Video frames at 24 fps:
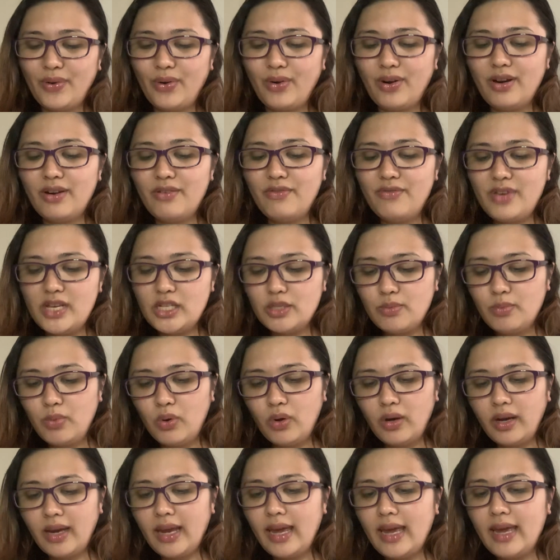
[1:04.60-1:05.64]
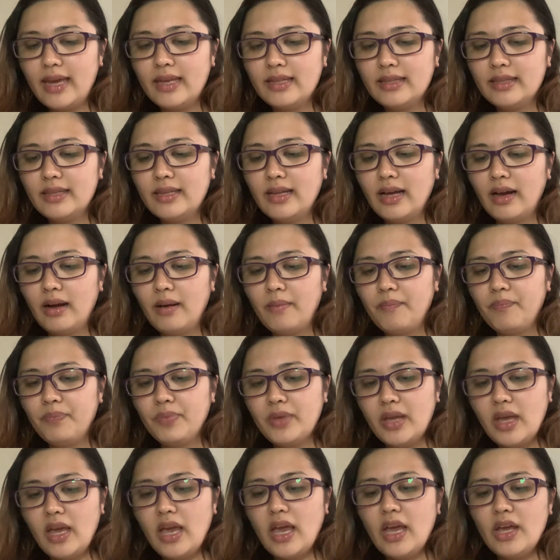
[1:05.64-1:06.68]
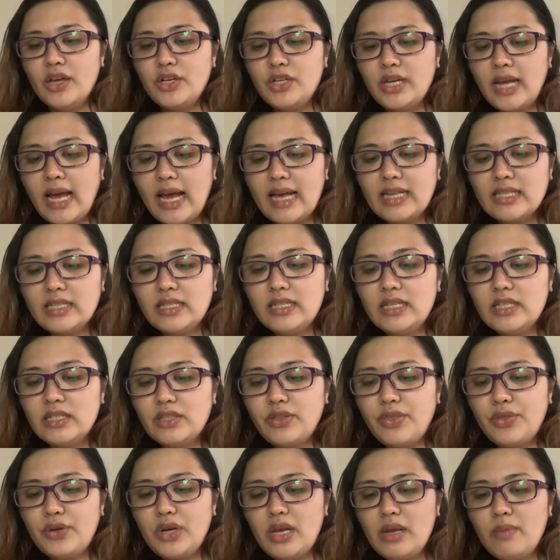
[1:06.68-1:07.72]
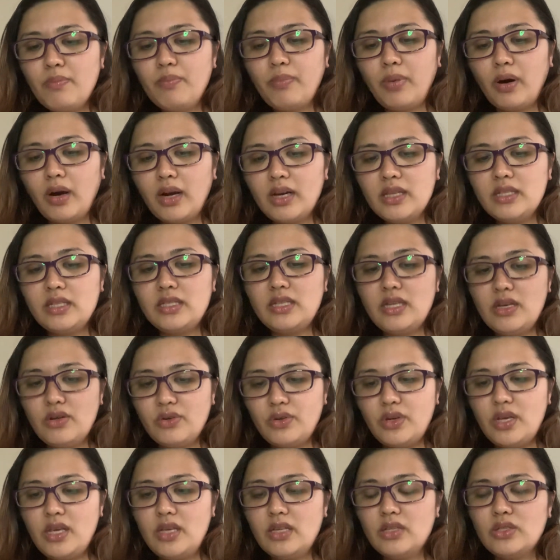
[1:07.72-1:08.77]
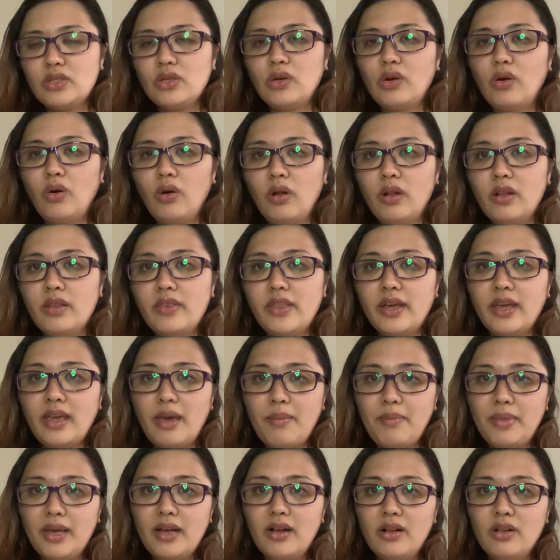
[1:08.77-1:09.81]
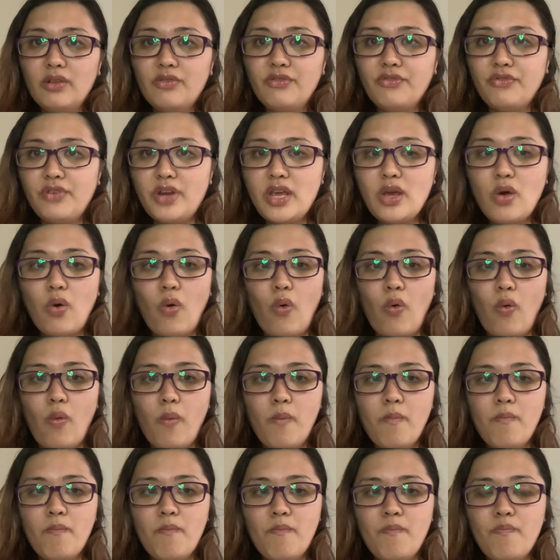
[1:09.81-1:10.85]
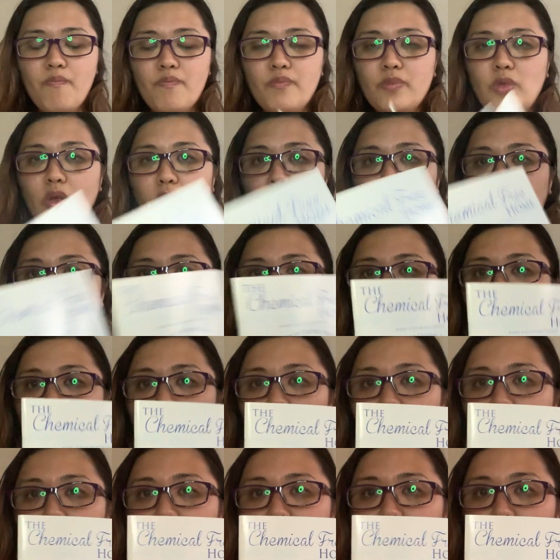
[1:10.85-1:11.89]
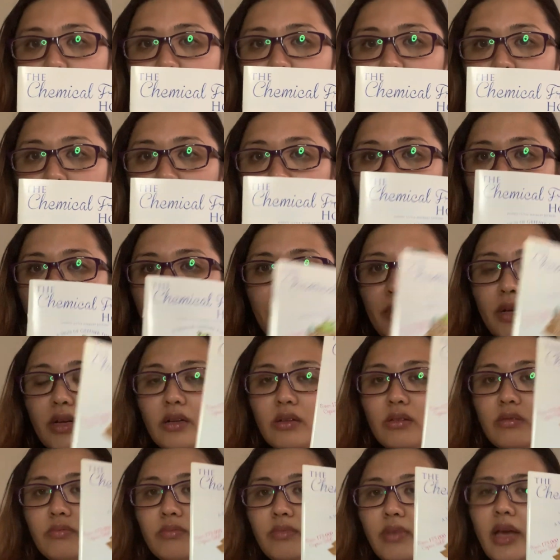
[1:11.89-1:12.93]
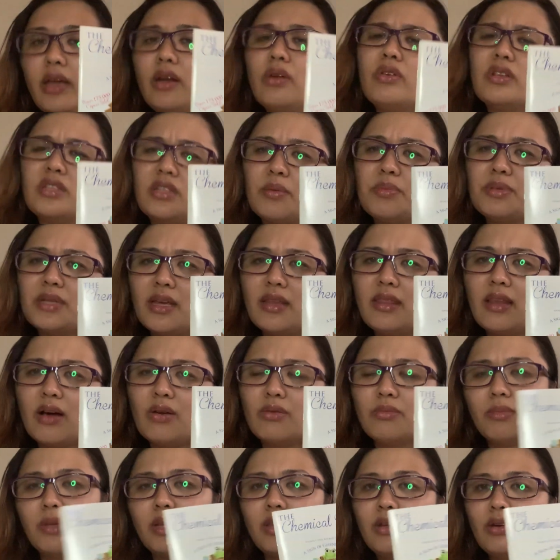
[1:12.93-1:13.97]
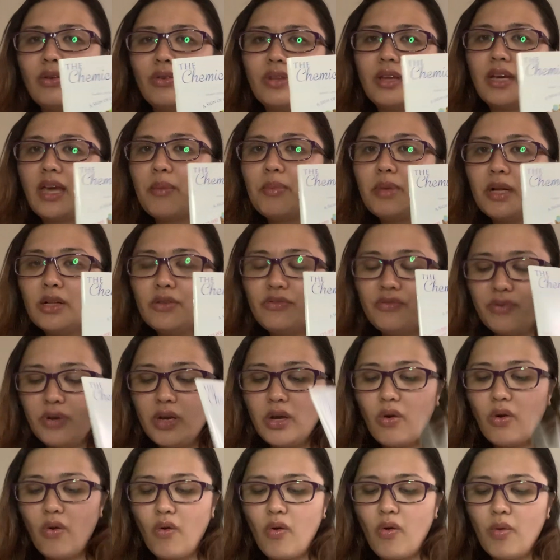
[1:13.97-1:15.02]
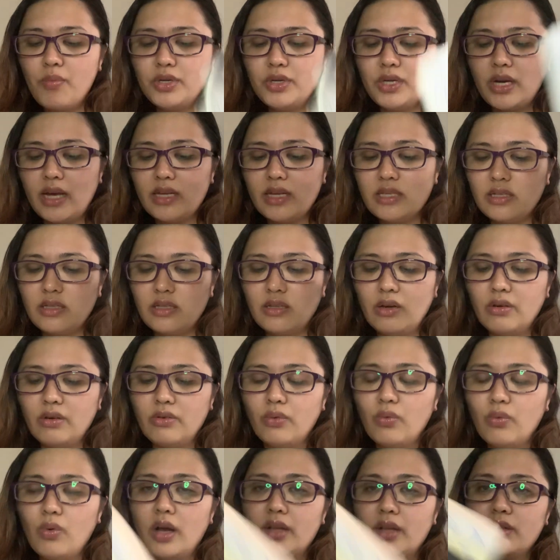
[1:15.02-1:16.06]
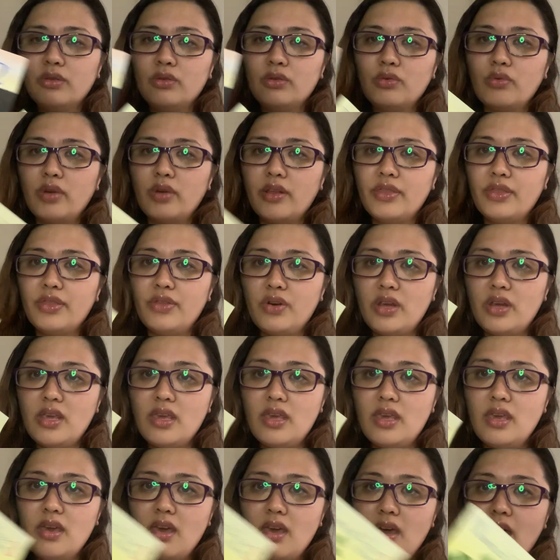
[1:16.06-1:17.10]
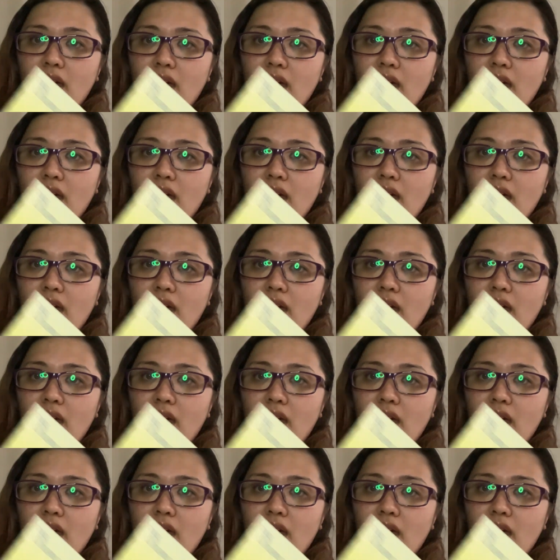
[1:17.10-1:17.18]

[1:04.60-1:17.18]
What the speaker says: or Facebook, and she has this 3-part series called The Chemical Free Home. So it's called this one. I know it's upside down, but The Chemical Free Home. She has the 1, 2, and 3.